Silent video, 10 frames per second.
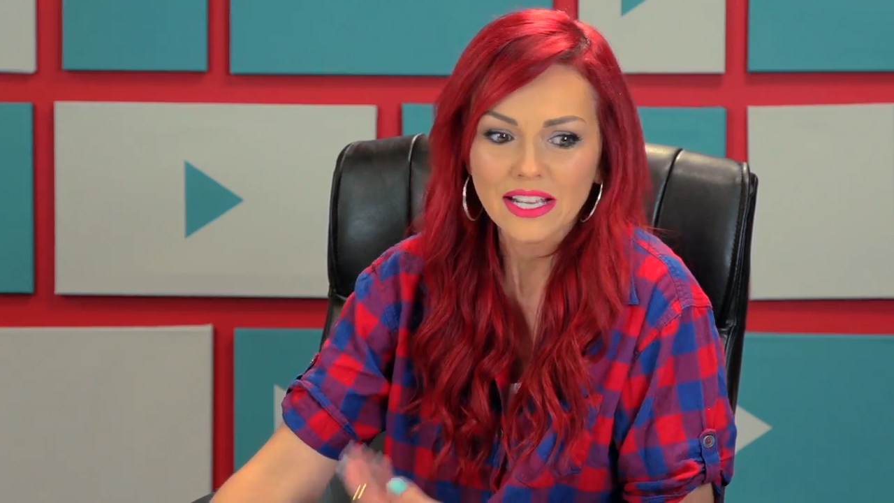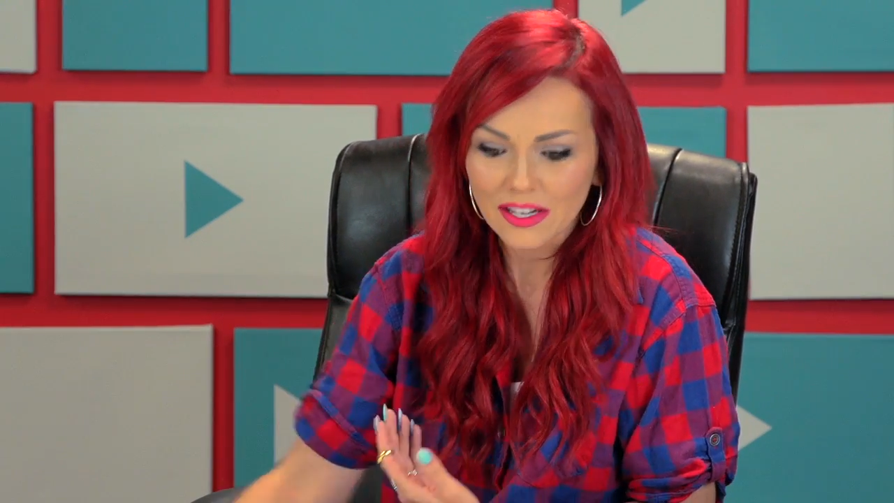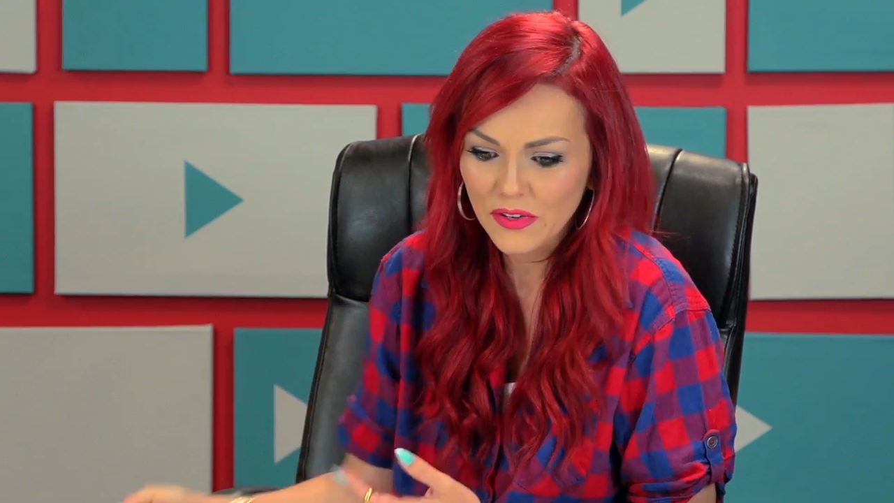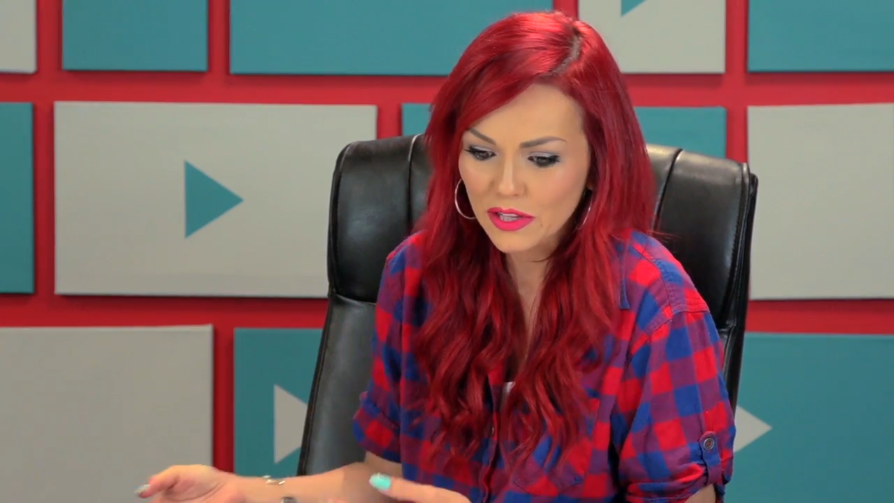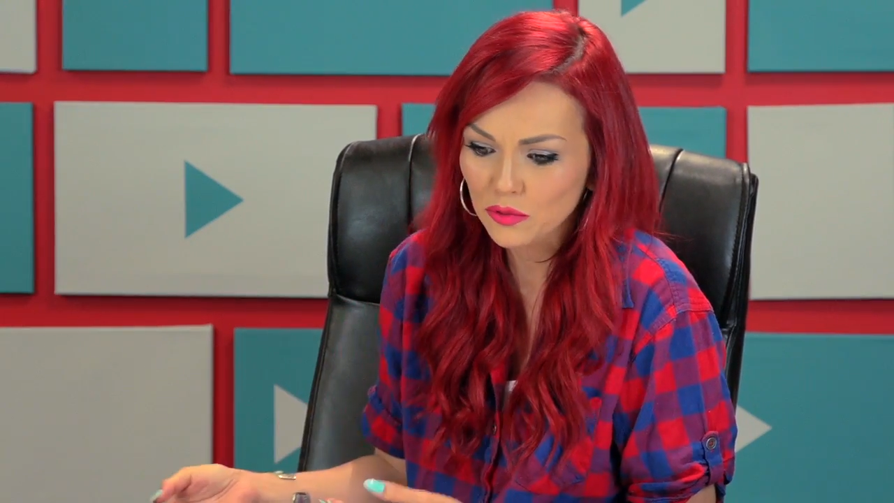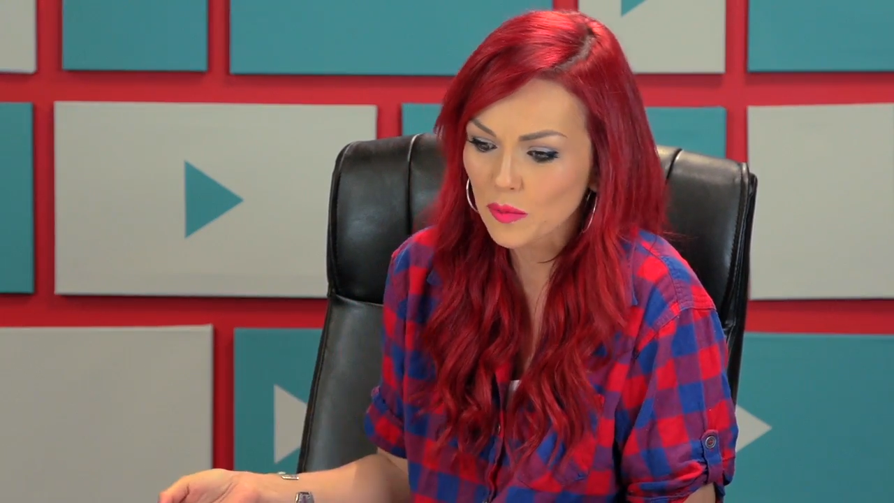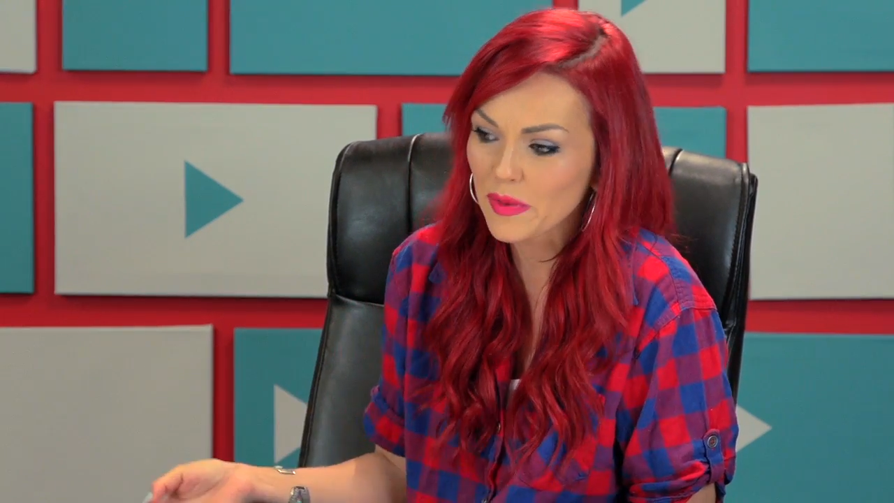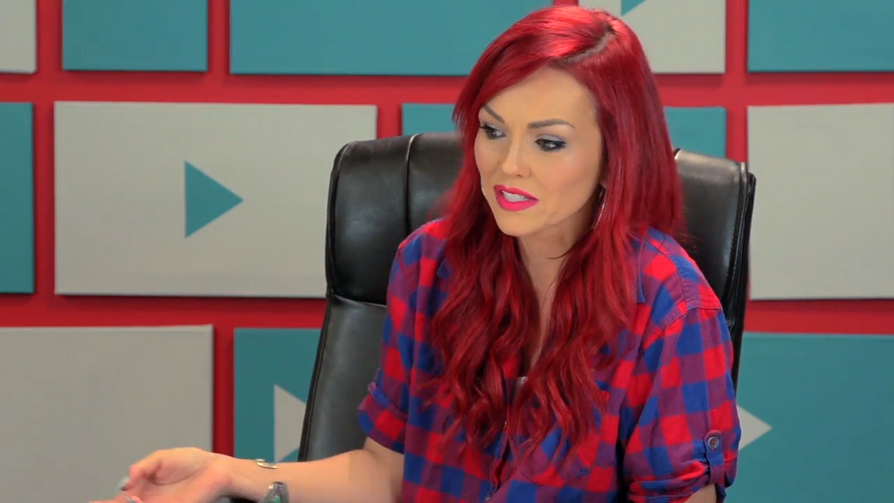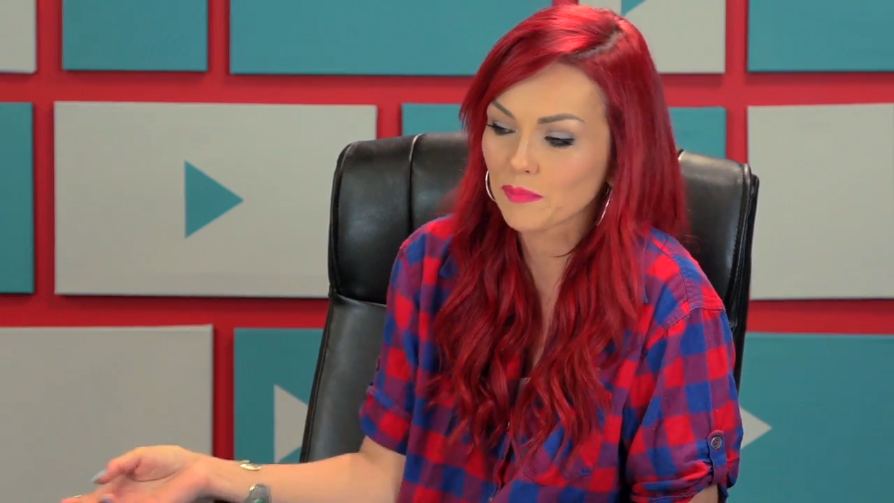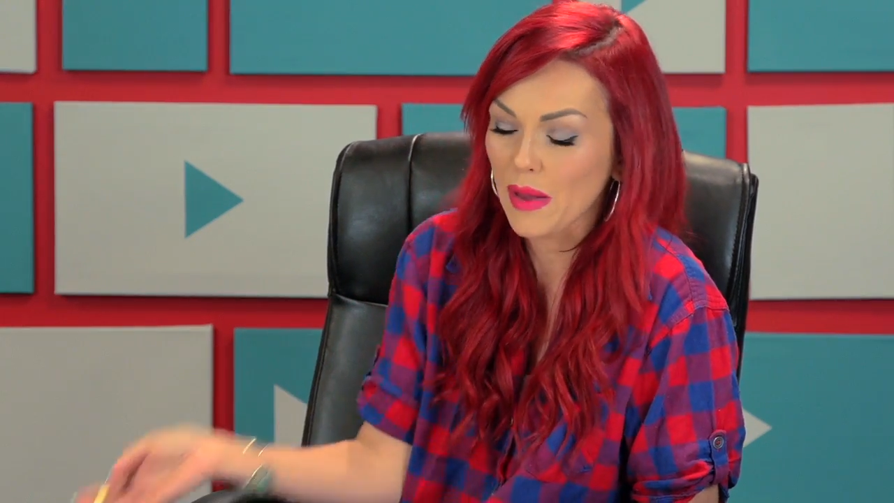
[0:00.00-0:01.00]
if he threw a
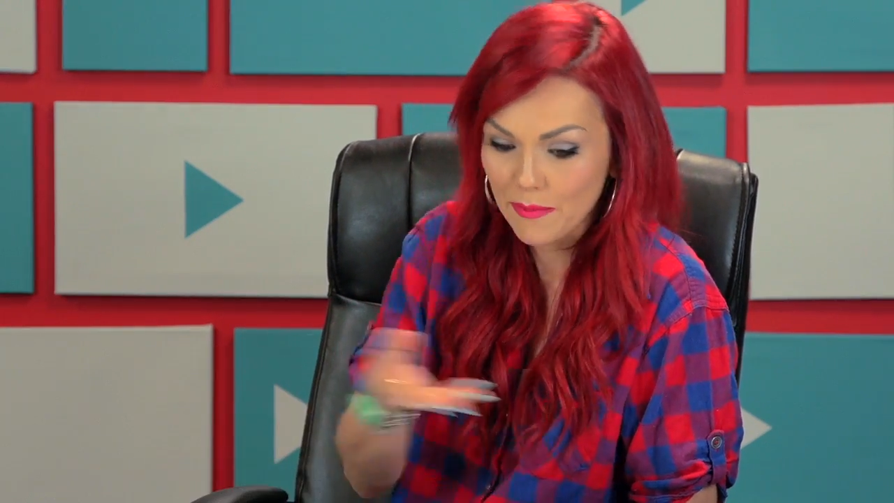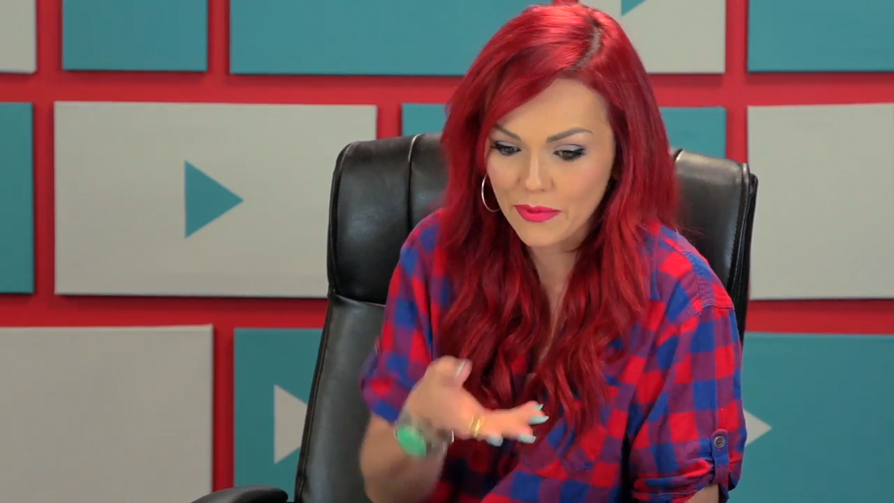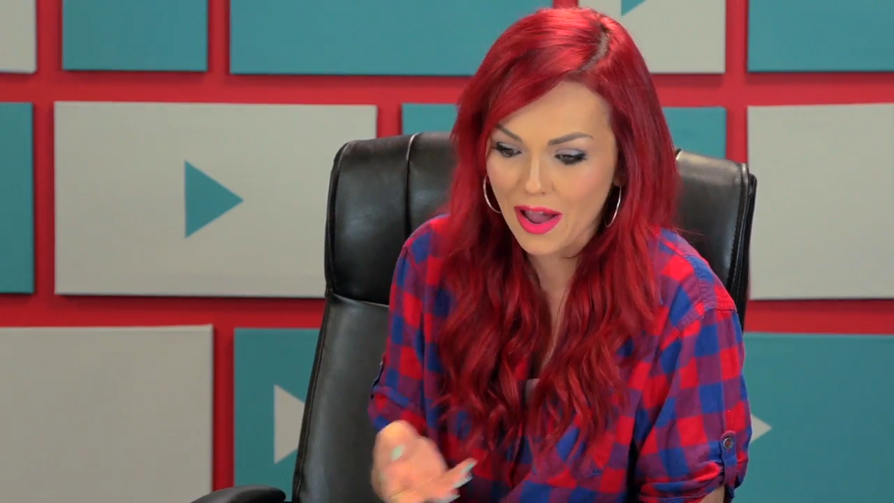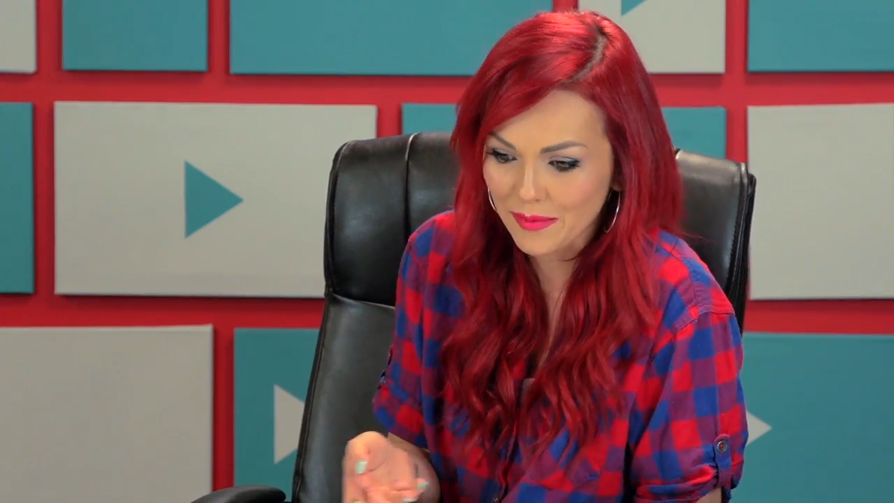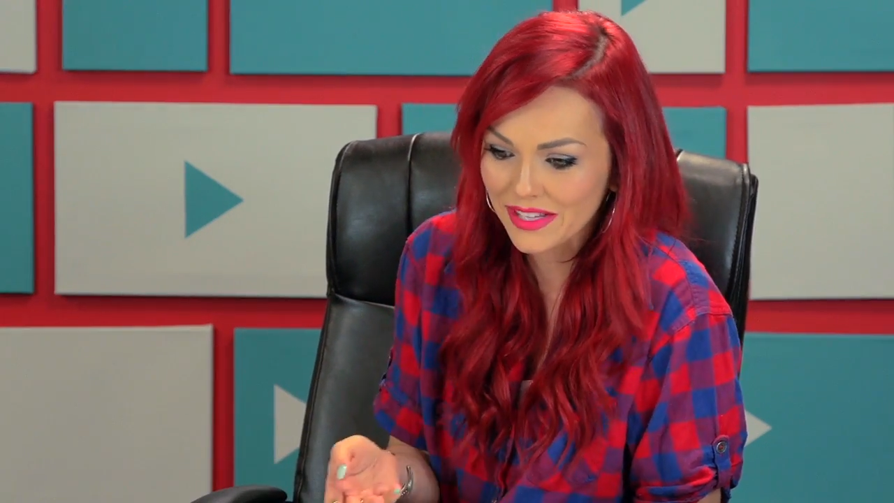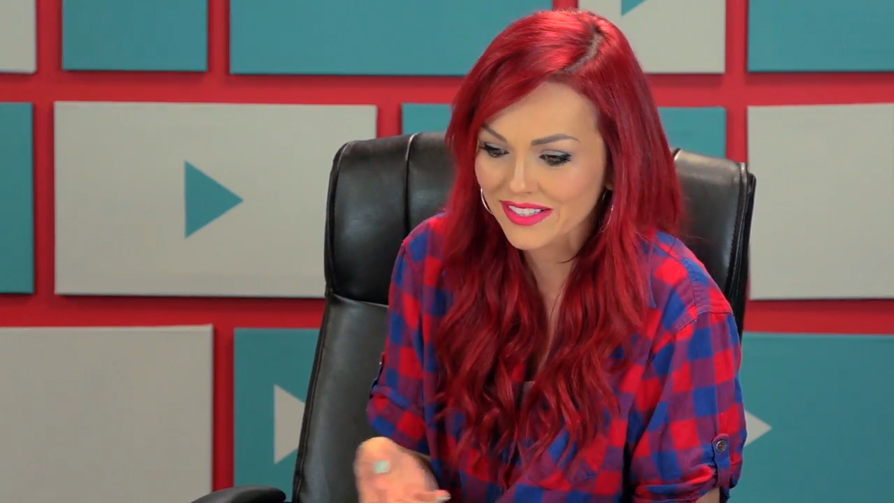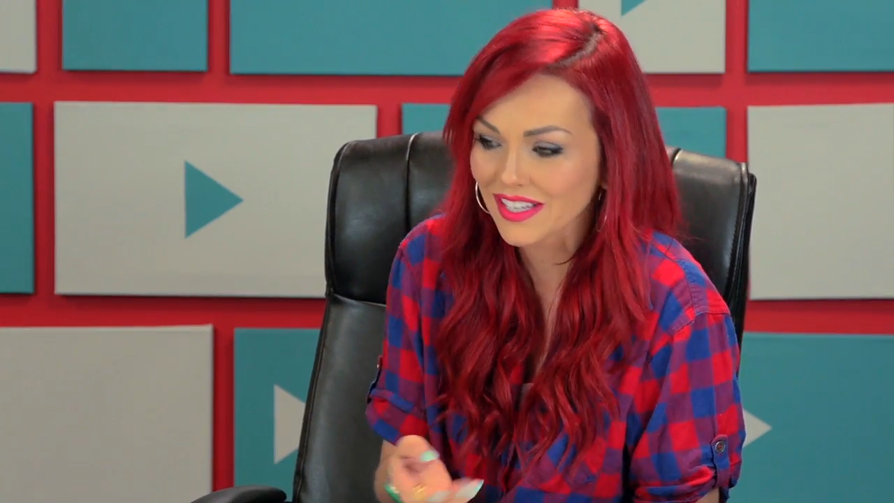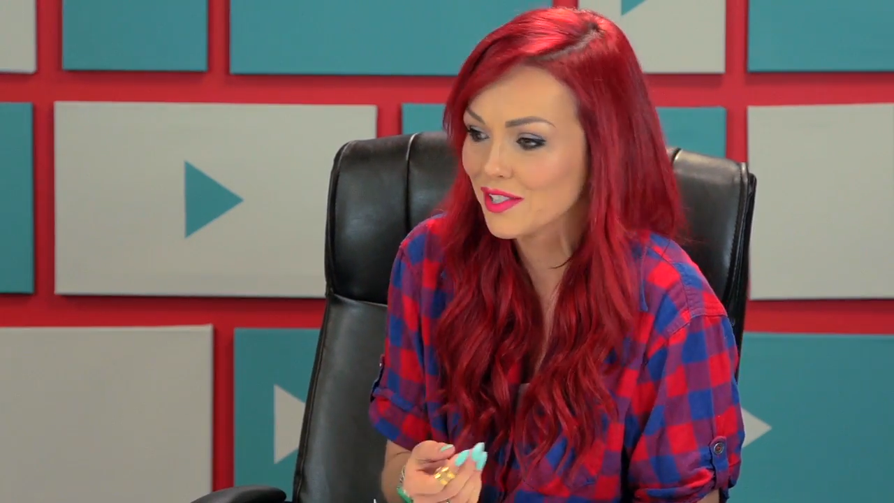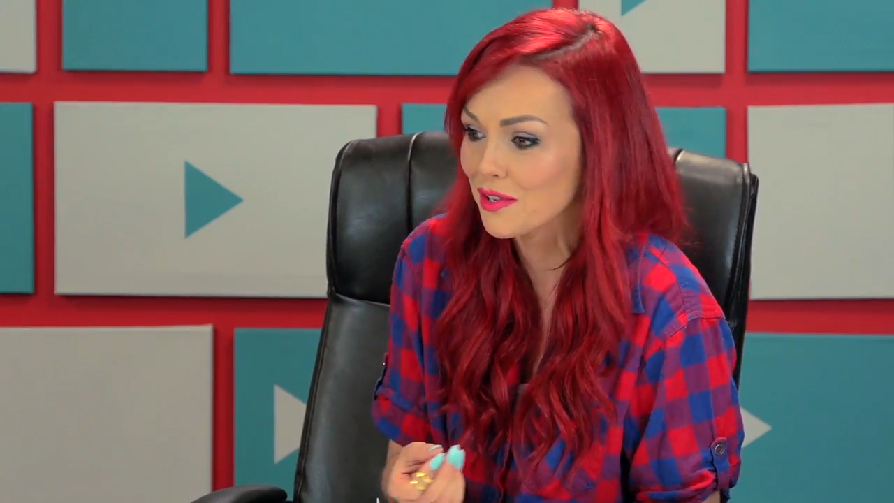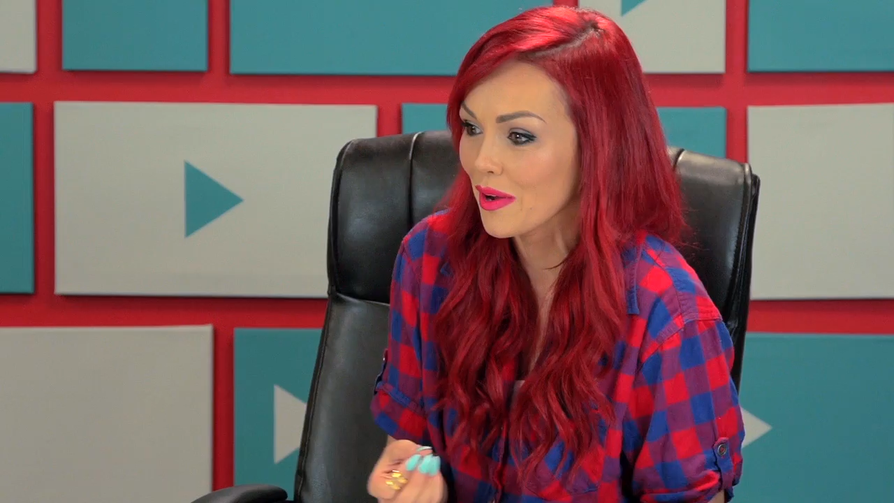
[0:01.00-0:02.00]
piece of paper at me that
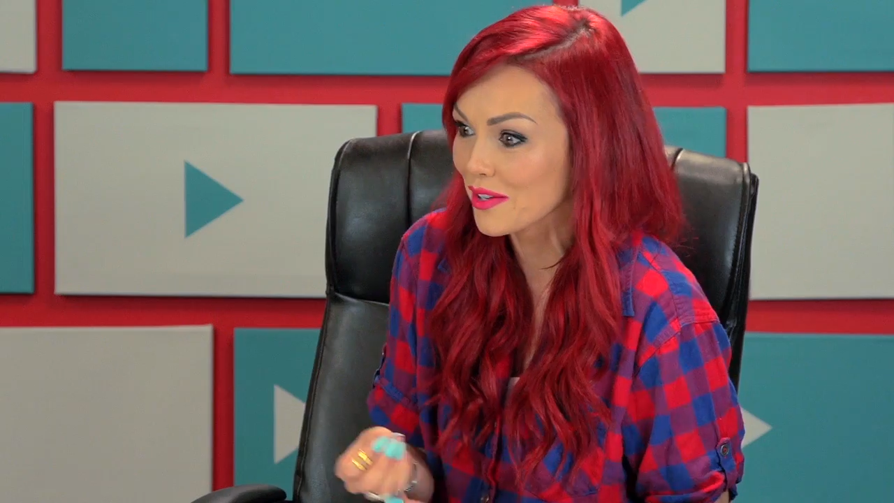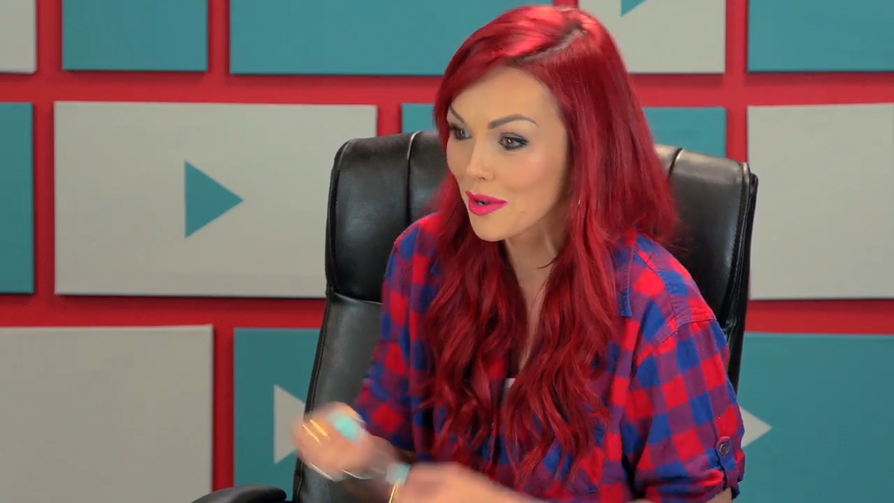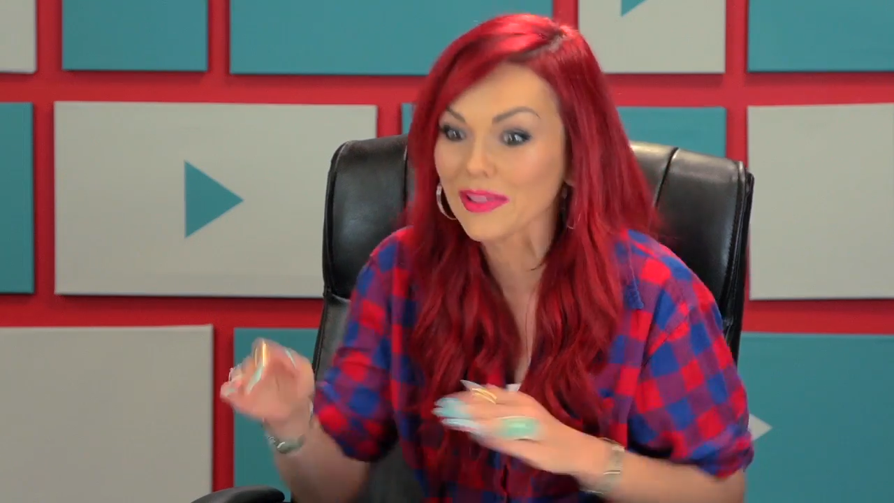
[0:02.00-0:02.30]
said, do you wanna go?